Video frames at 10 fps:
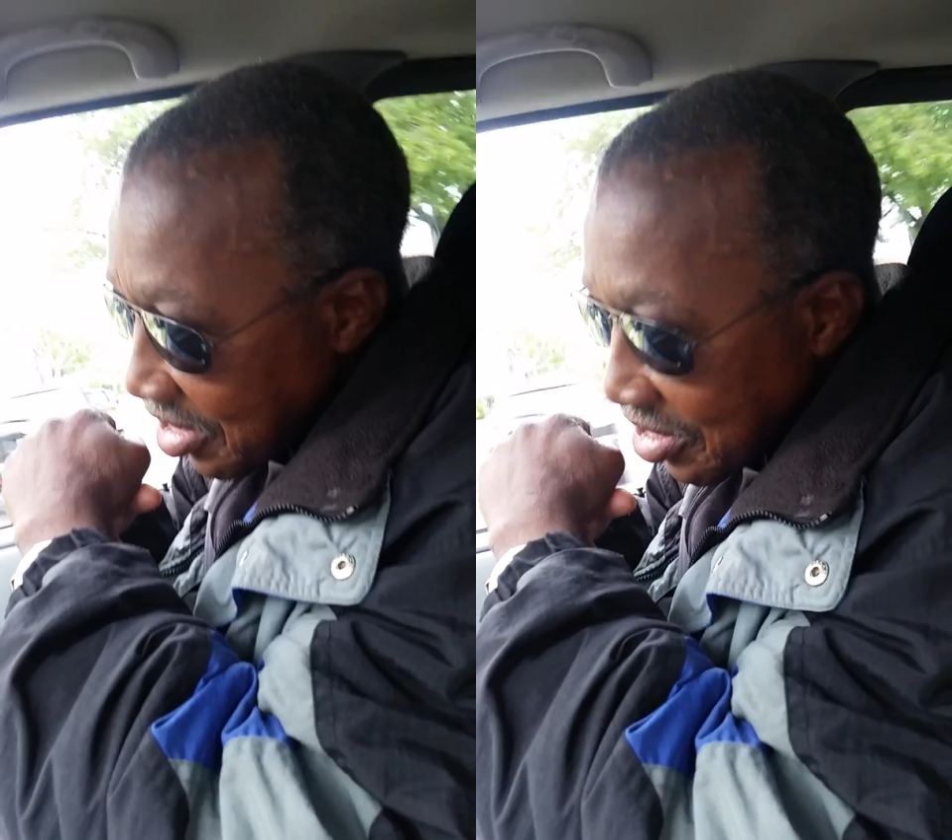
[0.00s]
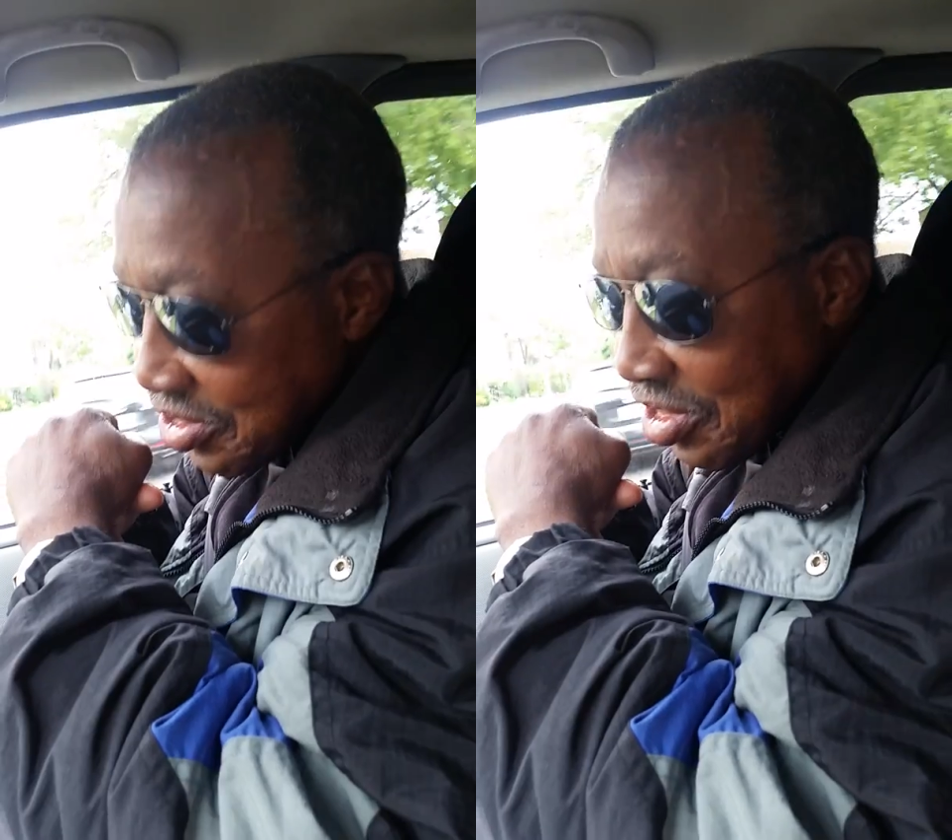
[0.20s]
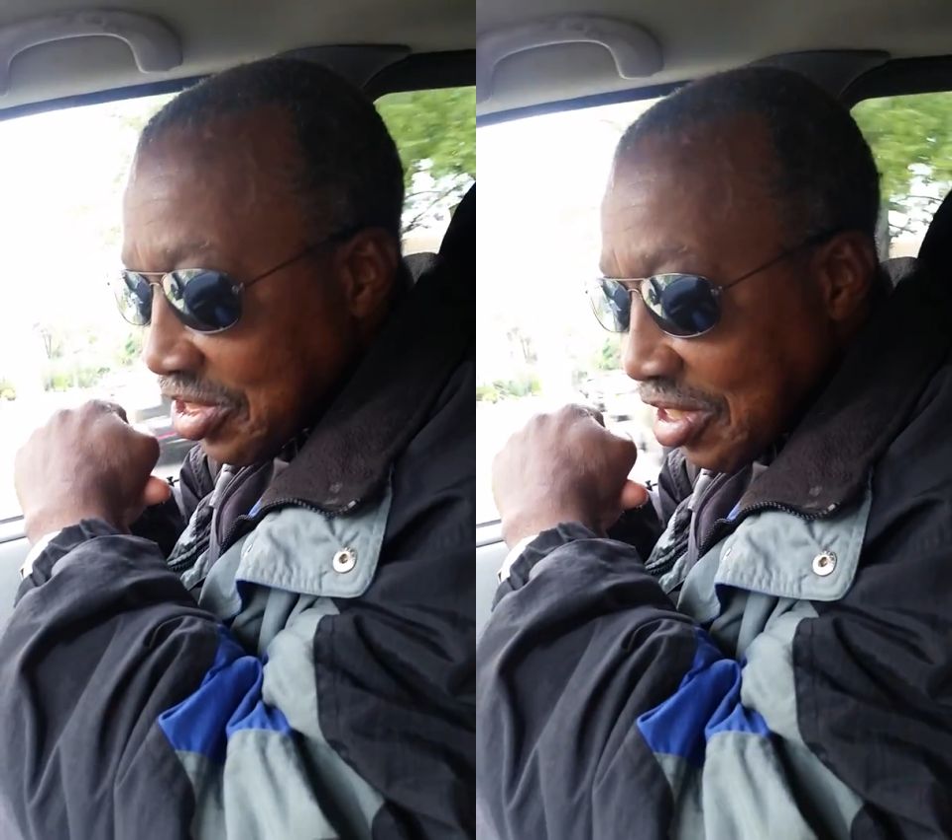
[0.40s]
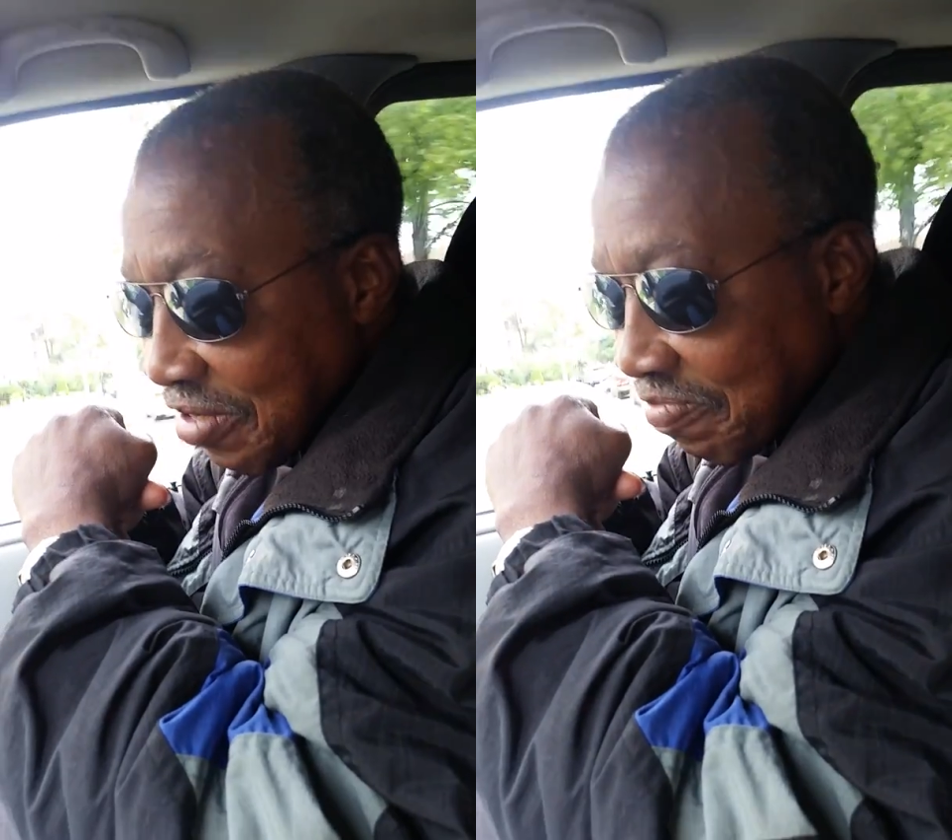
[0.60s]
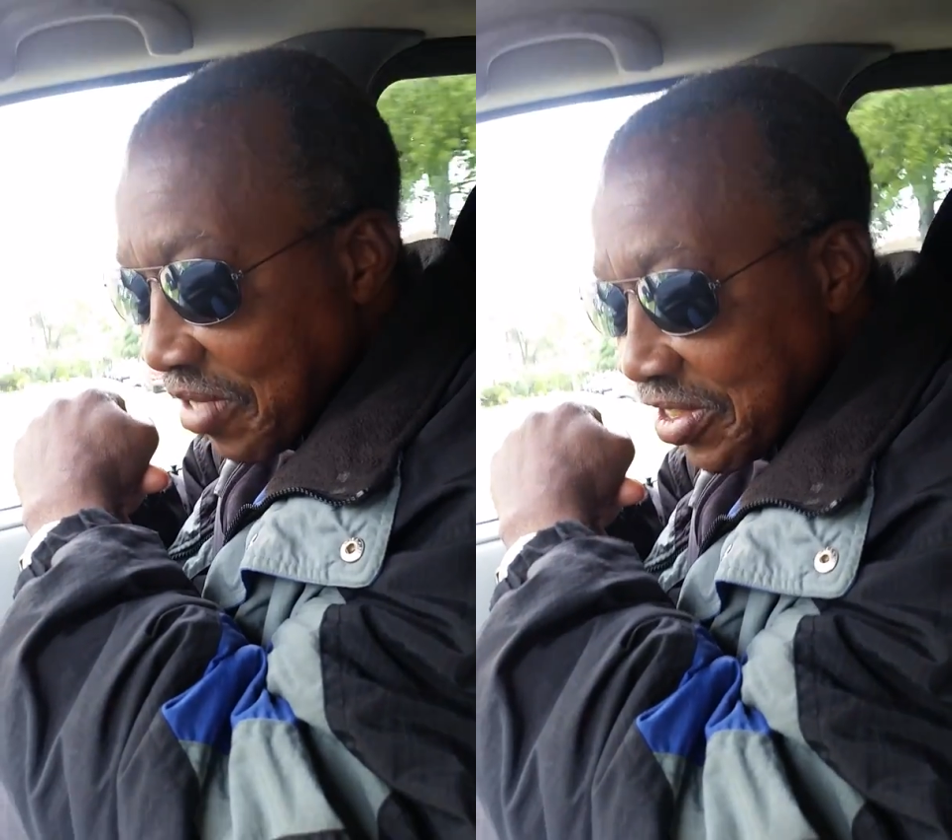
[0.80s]
until
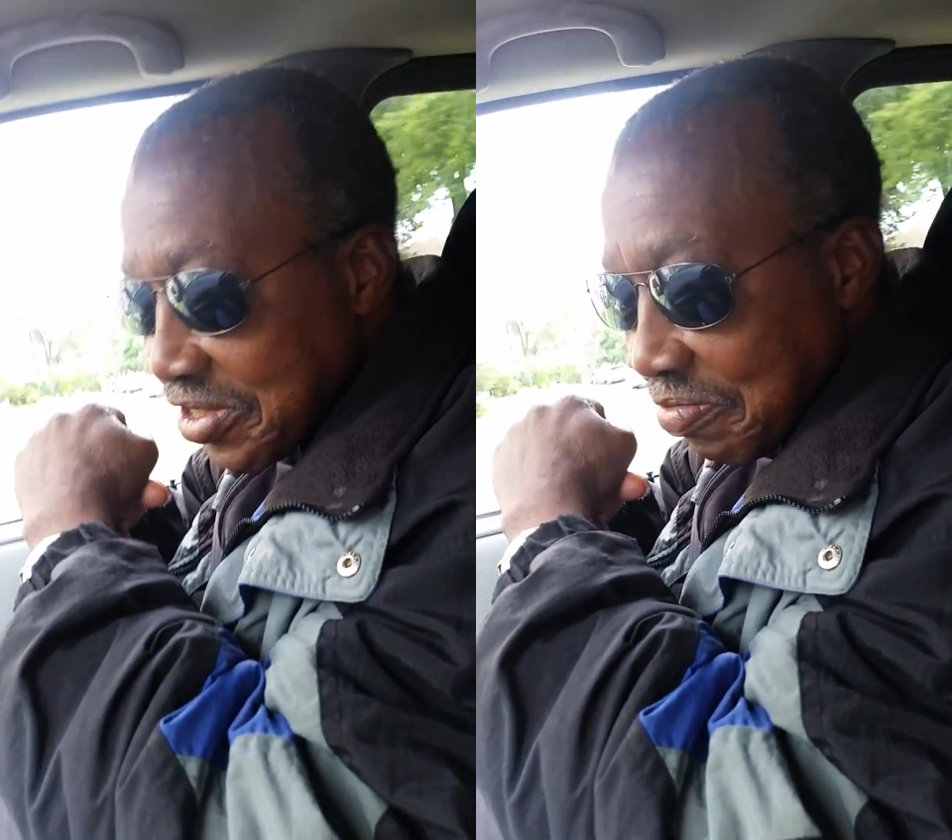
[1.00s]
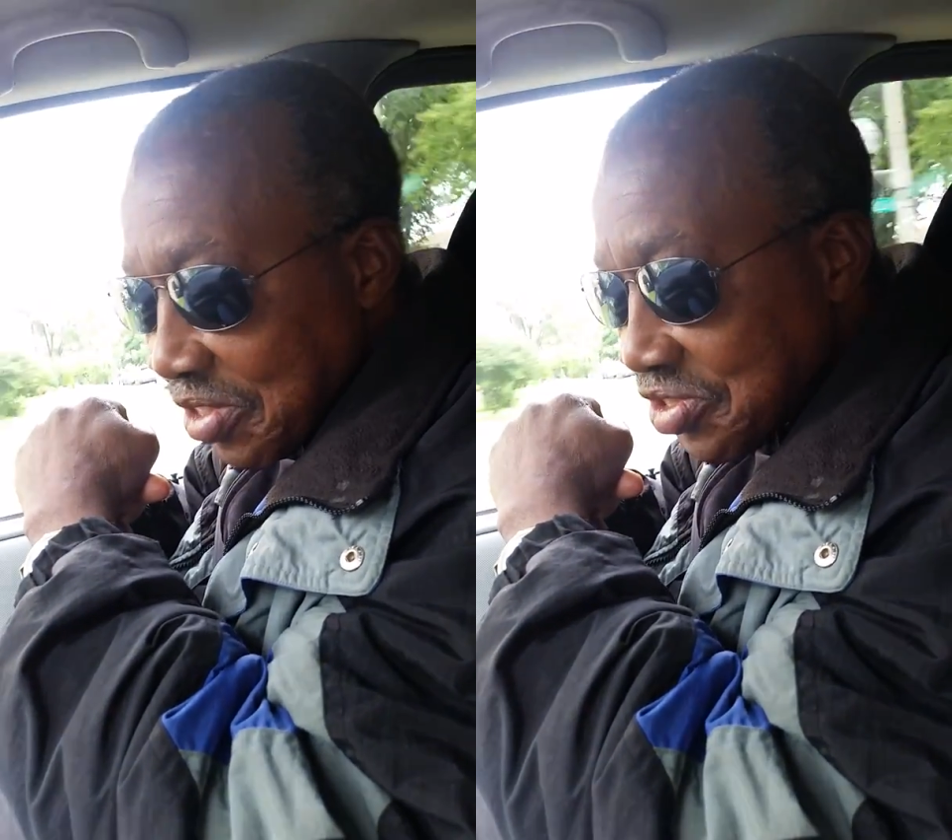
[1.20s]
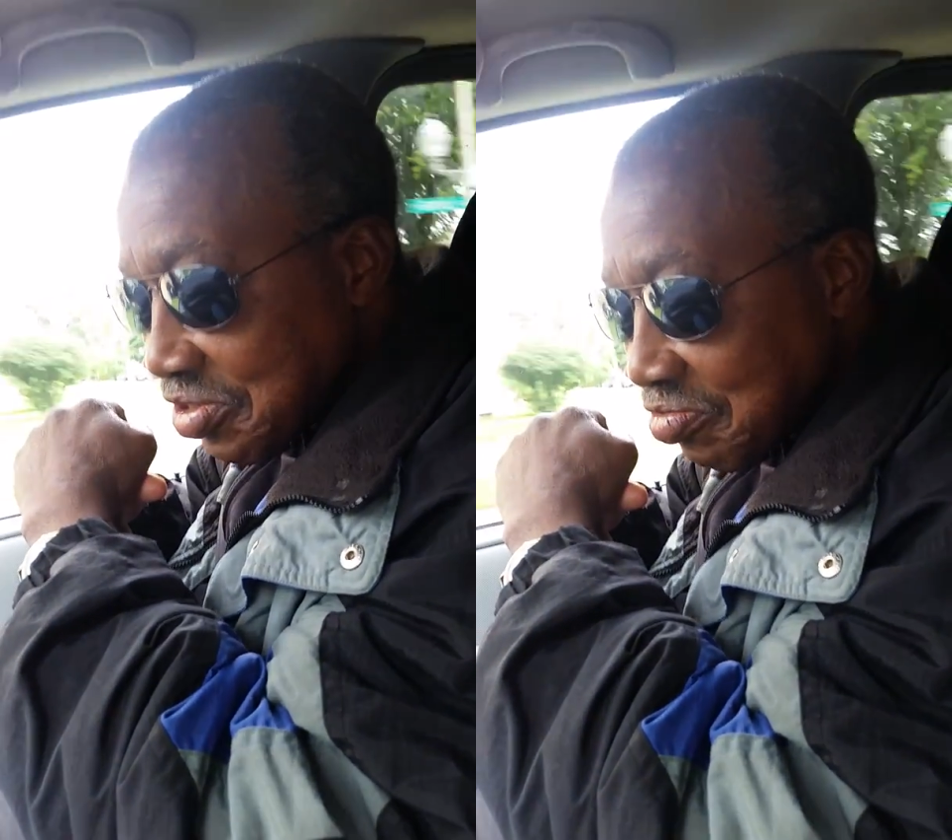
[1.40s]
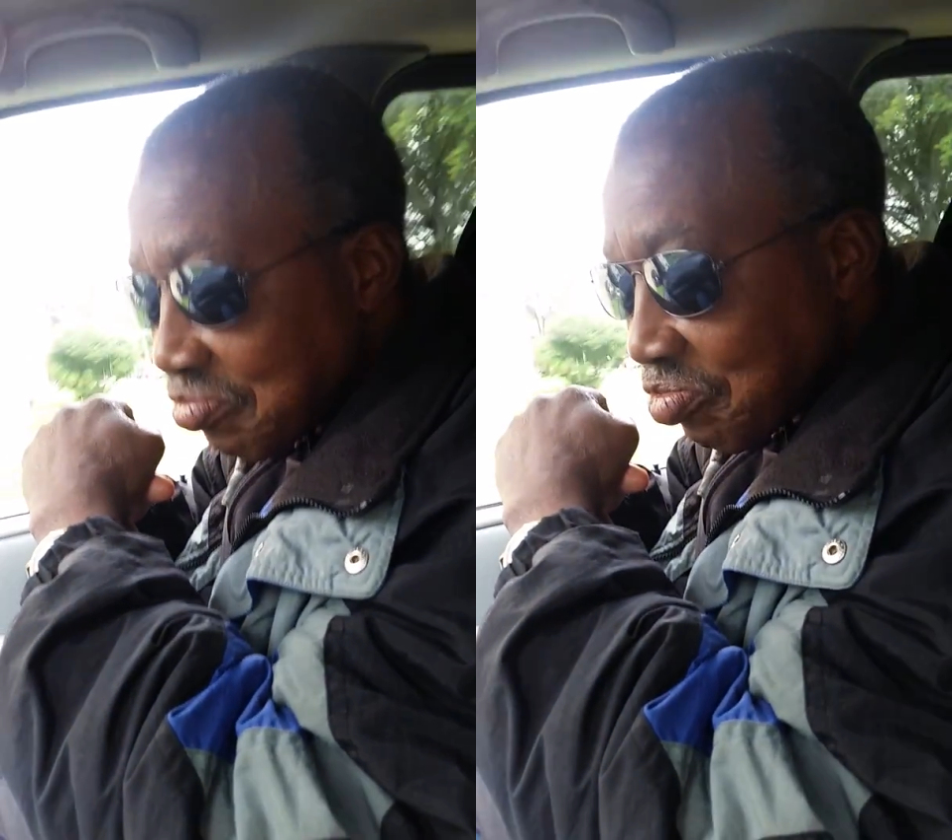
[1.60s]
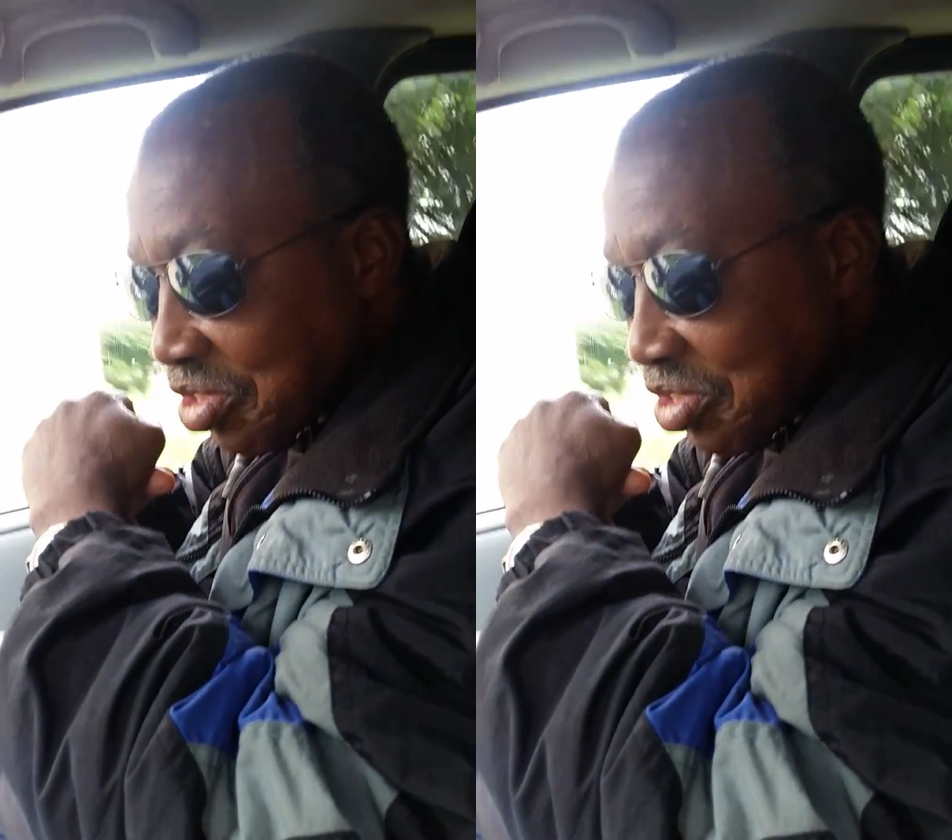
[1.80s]
the fighting commission